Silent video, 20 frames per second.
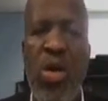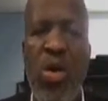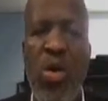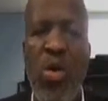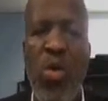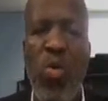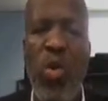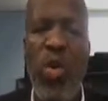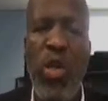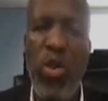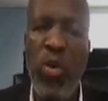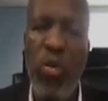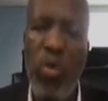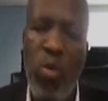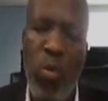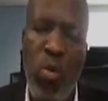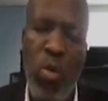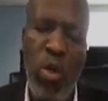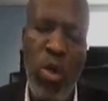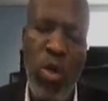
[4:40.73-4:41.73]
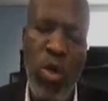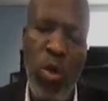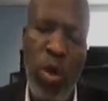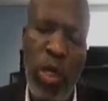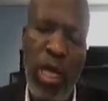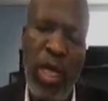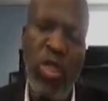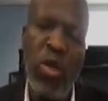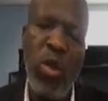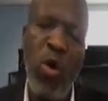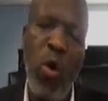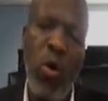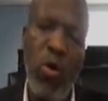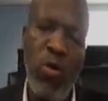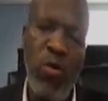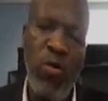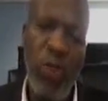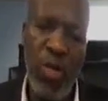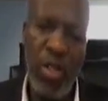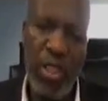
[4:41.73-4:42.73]
we look at the whole
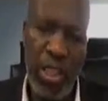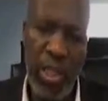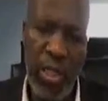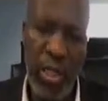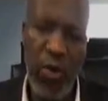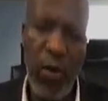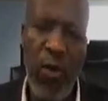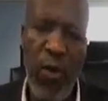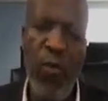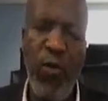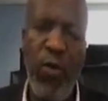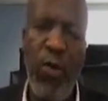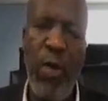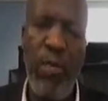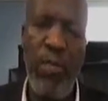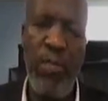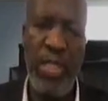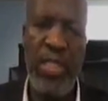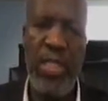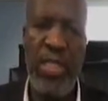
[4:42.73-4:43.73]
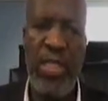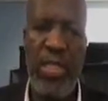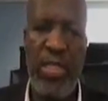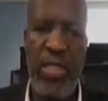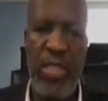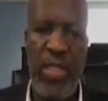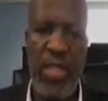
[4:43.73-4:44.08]
value chain of your business,